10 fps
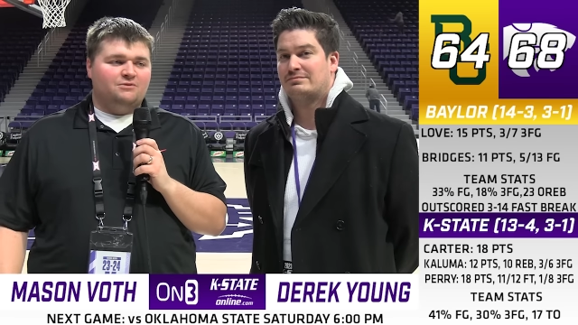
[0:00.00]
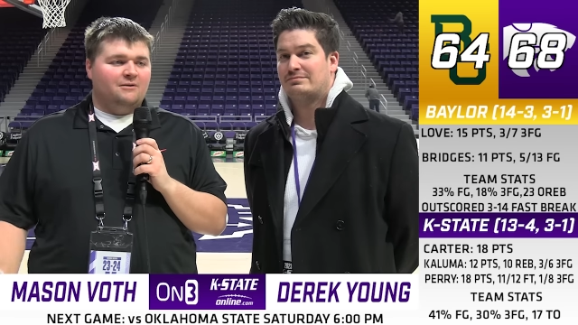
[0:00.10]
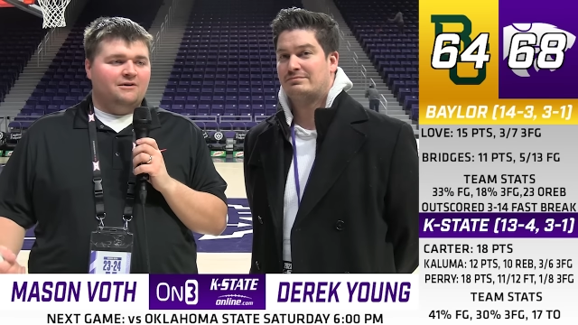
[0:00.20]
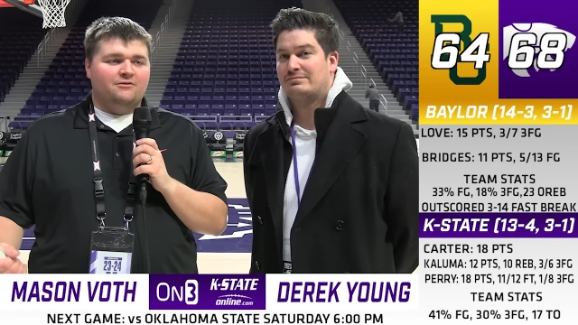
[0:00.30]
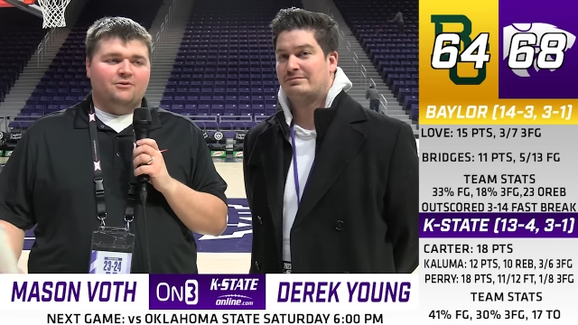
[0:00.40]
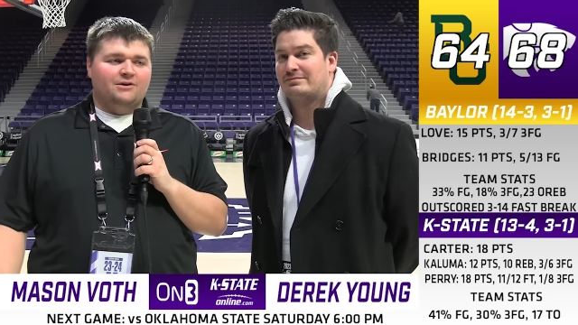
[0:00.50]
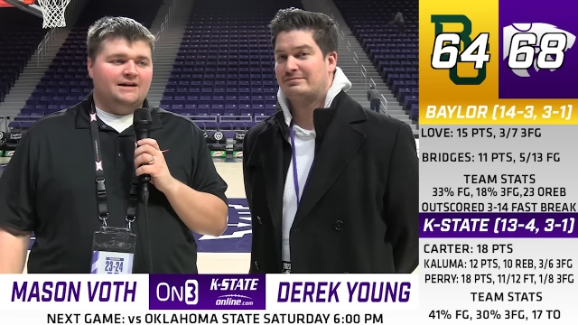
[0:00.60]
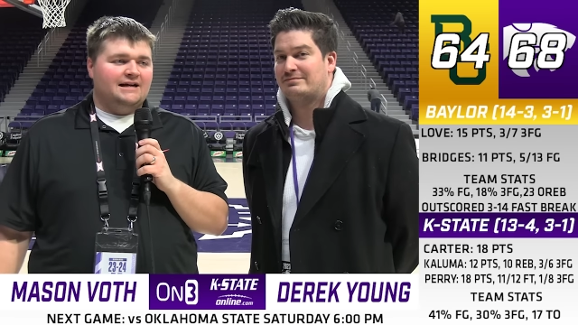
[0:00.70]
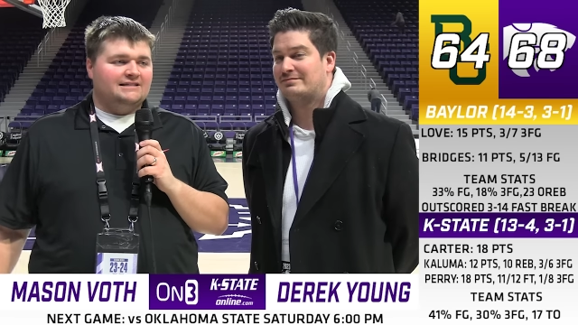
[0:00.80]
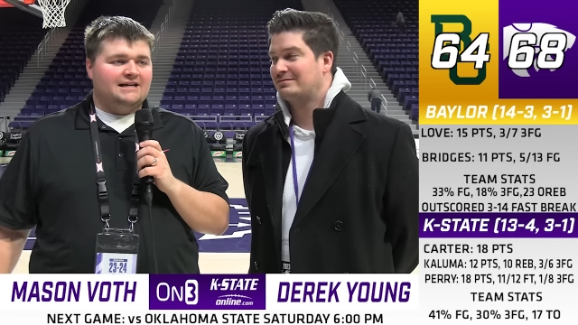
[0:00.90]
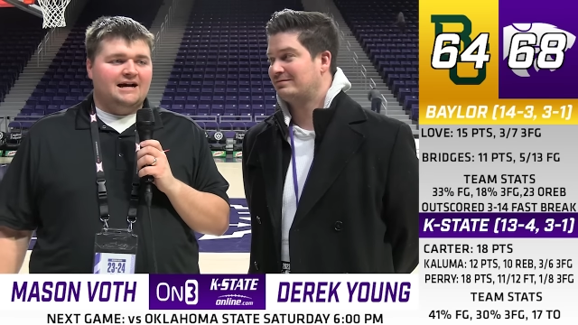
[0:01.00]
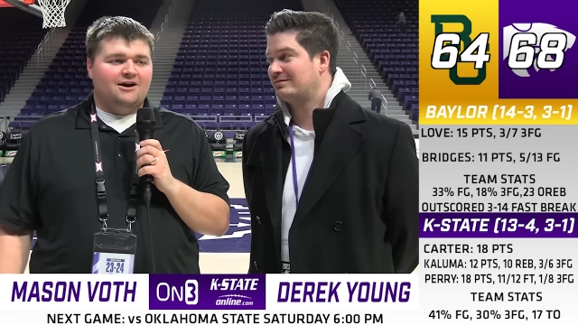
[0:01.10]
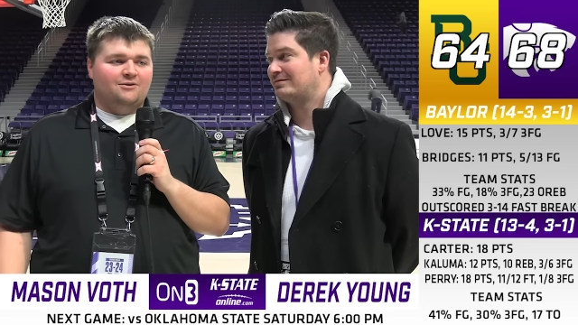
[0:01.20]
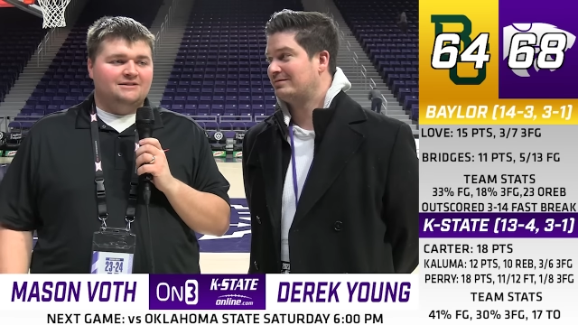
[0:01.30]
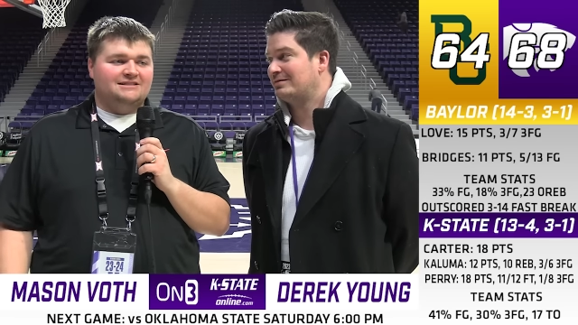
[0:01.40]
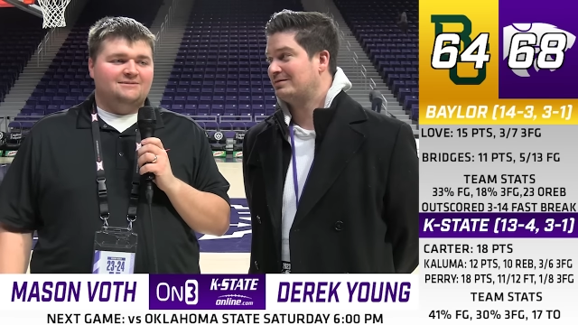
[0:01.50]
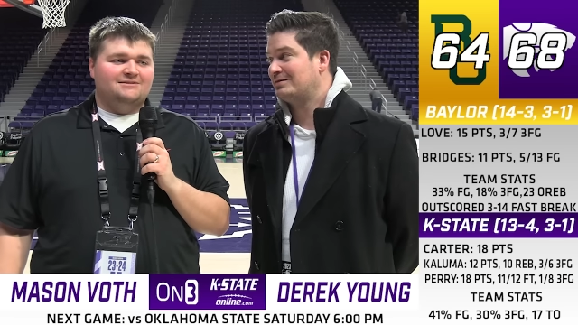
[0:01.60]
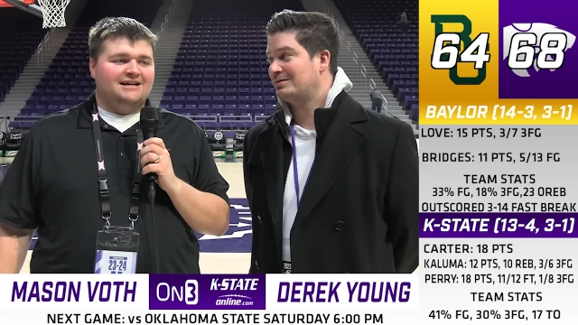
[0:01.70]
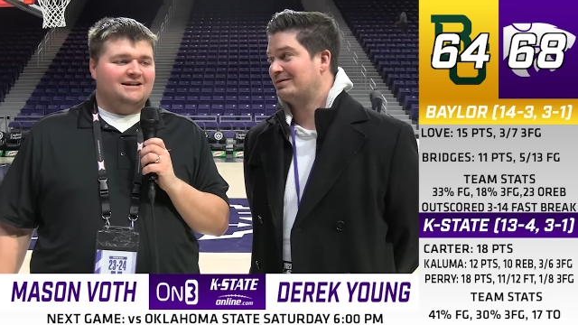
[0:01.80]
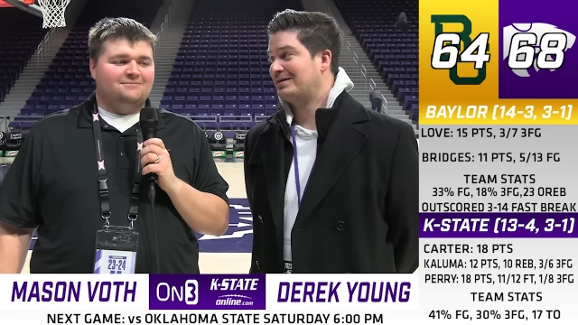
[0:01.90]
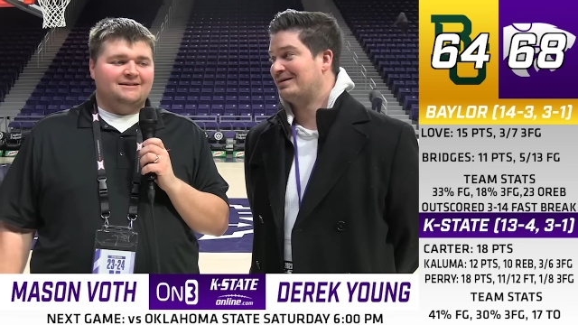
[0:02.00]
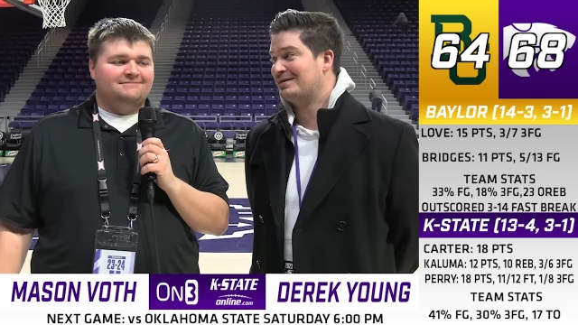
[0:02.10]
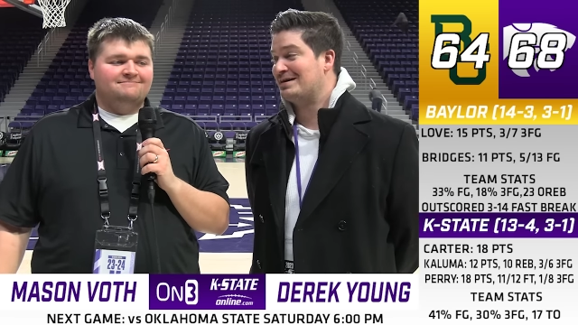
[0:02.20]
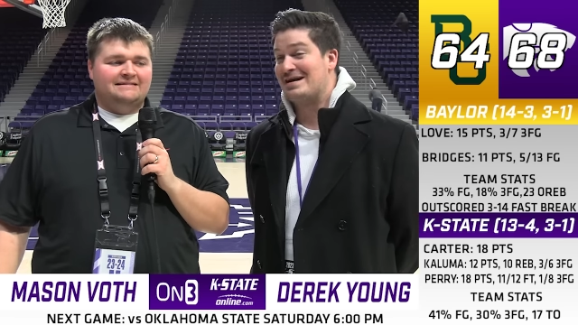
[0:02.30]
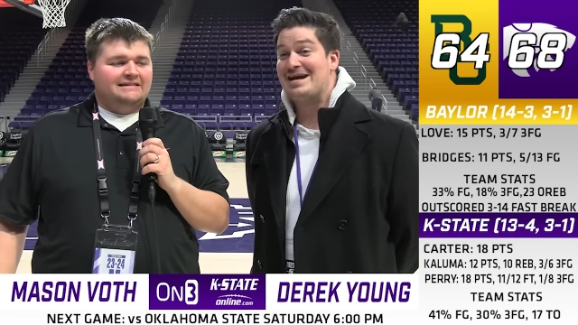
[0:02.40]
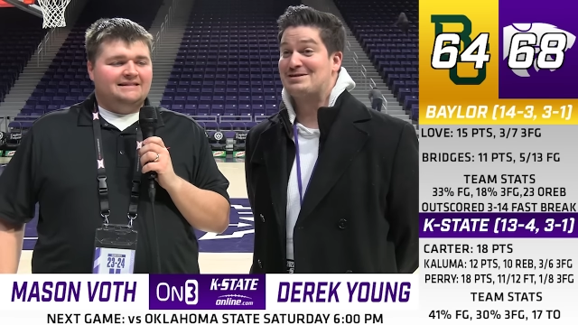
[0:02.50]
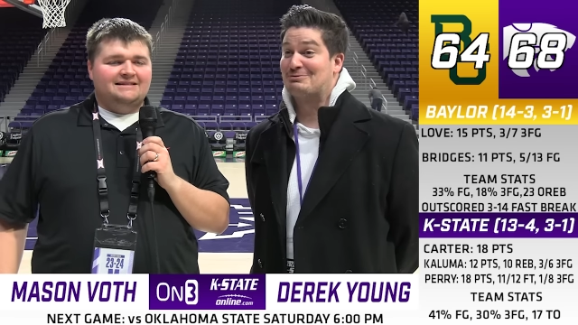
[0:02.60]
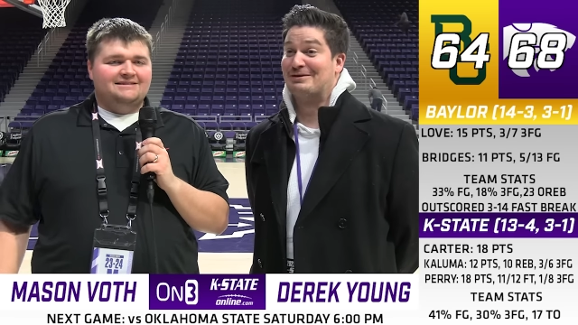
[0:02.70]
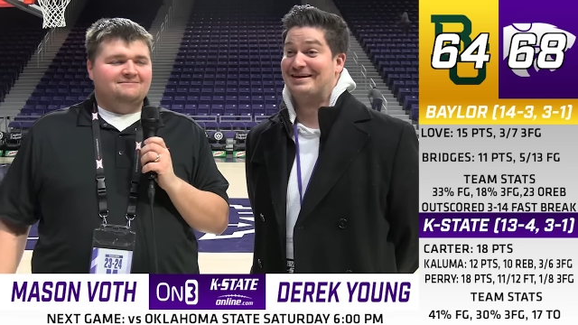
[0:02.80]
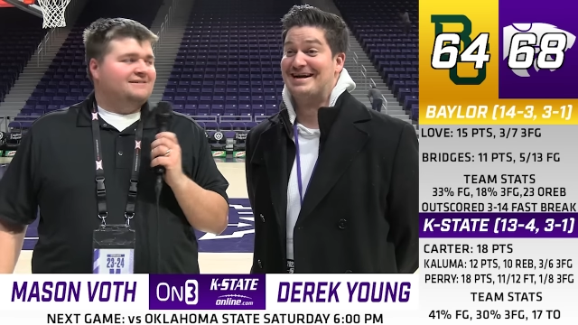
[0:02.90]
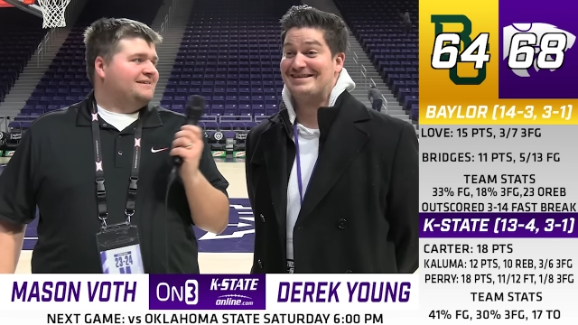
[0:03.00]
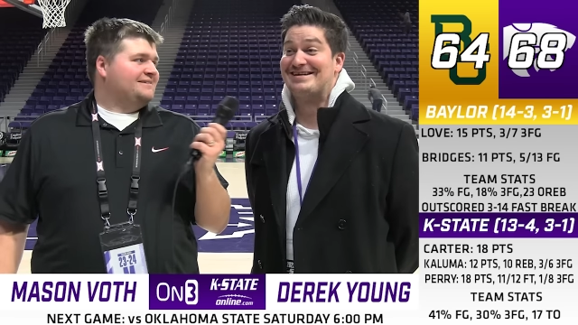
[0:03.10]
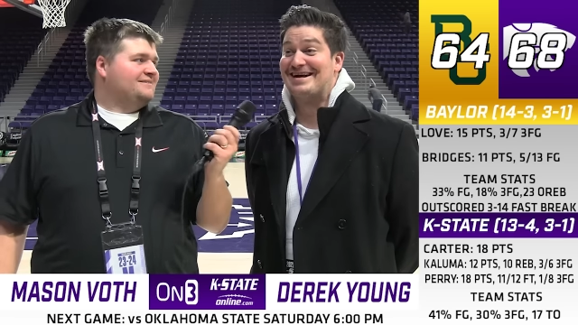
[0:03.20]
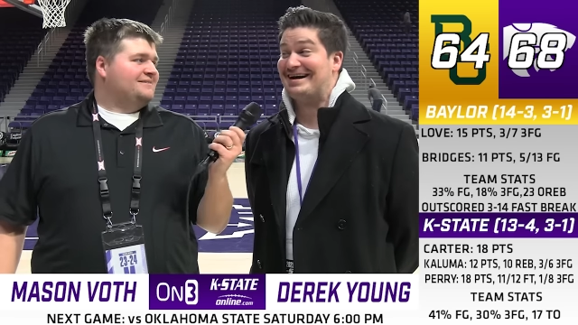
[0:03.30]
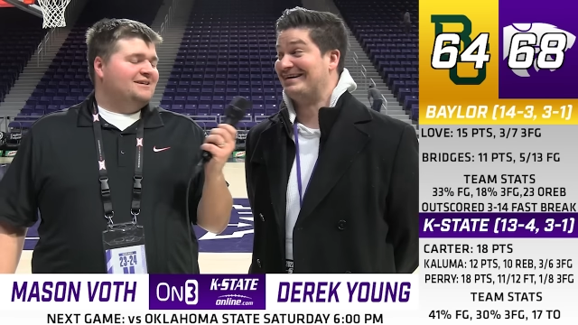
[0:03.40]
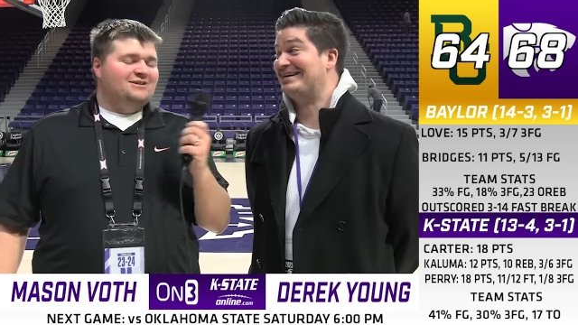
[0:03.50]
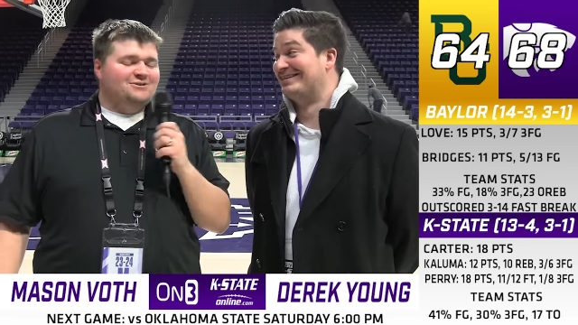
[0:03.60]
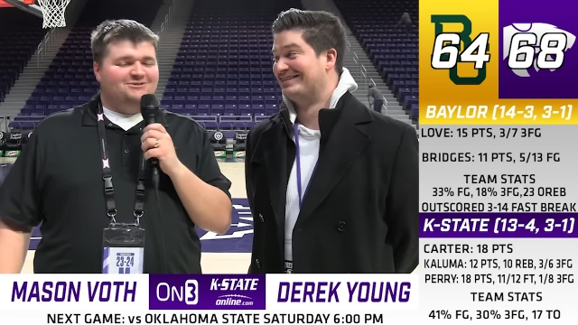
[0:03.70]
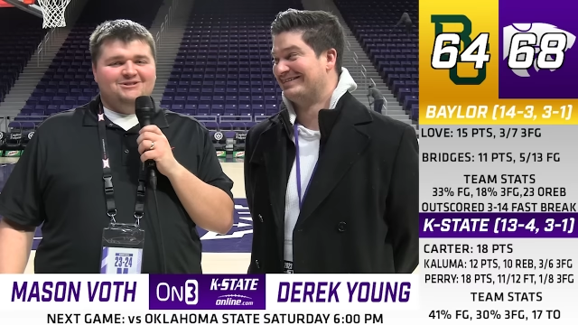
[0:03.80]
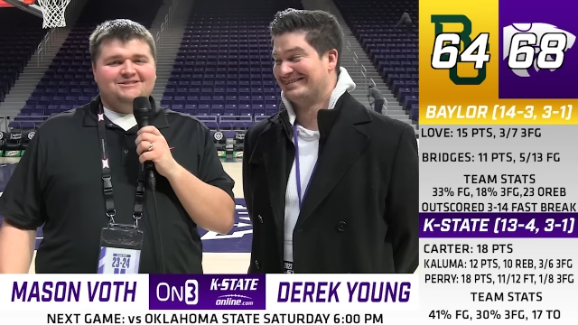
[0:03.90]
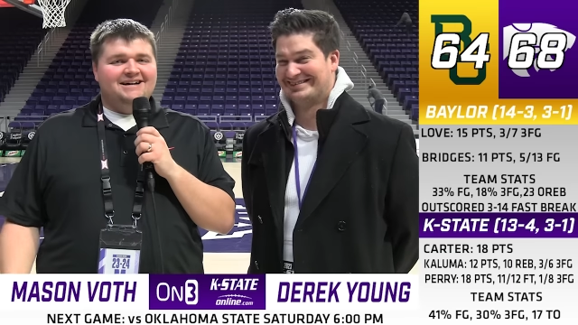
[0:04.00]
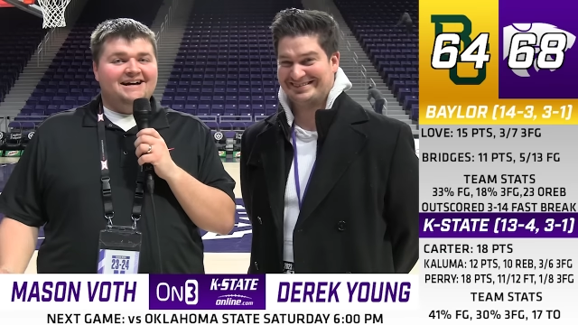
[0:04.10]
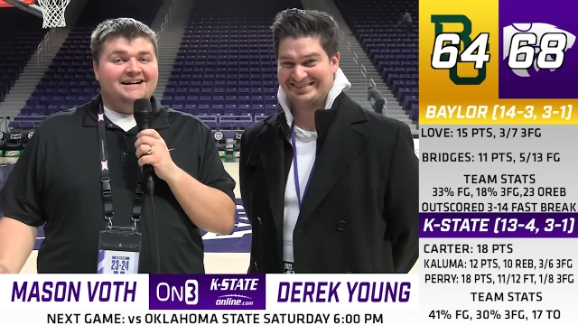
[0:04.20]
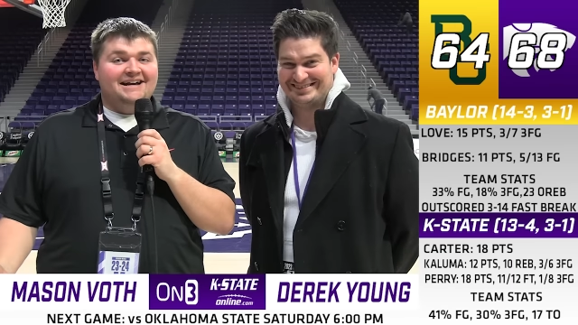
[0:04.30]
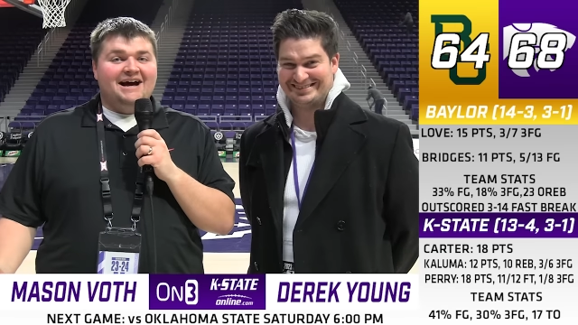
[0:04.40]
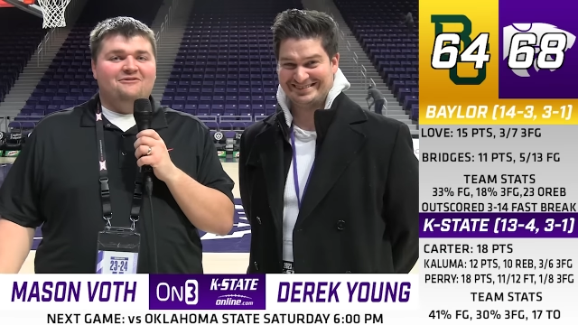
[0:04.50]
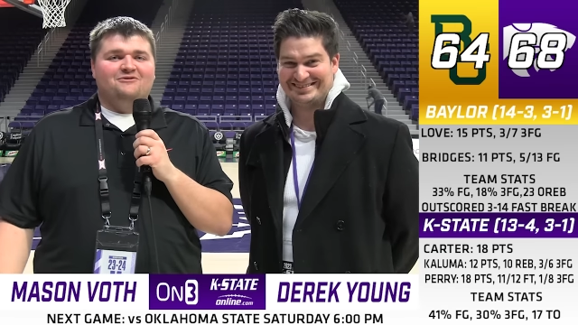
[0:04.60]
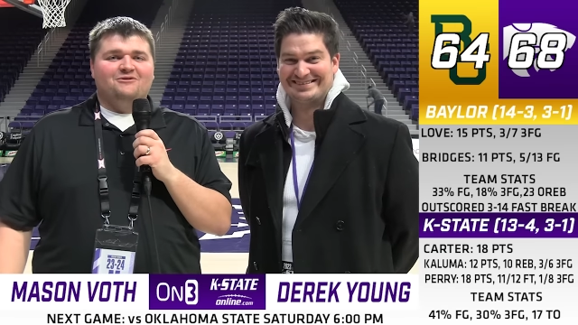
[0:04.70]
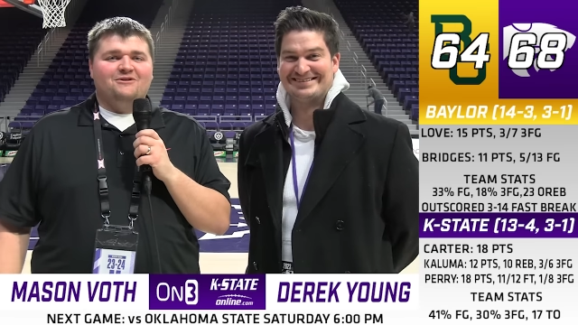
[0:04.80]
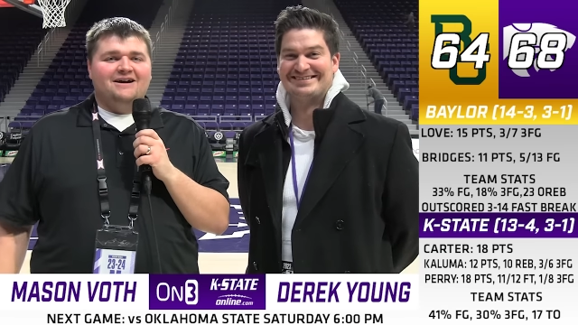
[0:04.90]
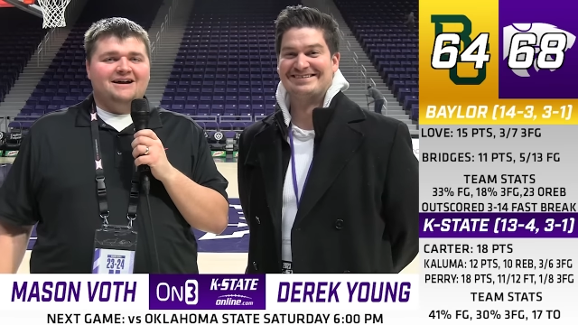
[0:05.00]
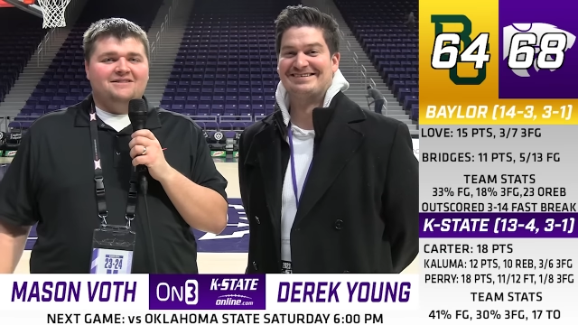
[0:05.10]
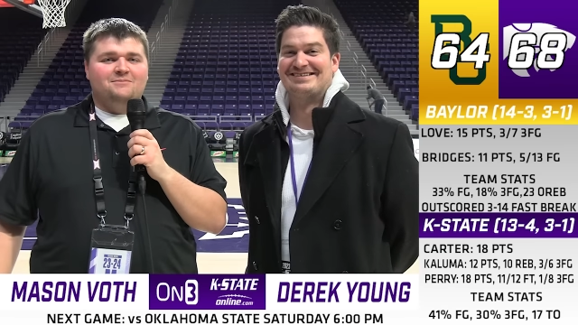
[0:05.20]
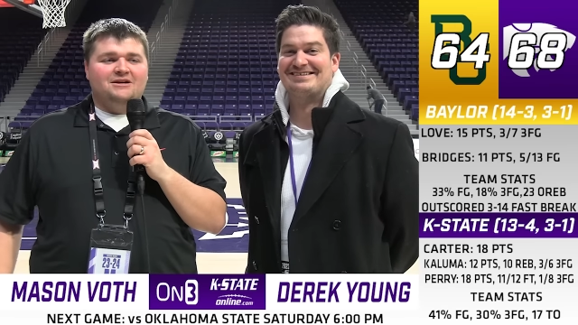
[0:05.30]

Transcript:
Speaker 1: Probably a really nice guy. Always seems like it, but he is a really nice guy. The dude's just not cut out for uh, the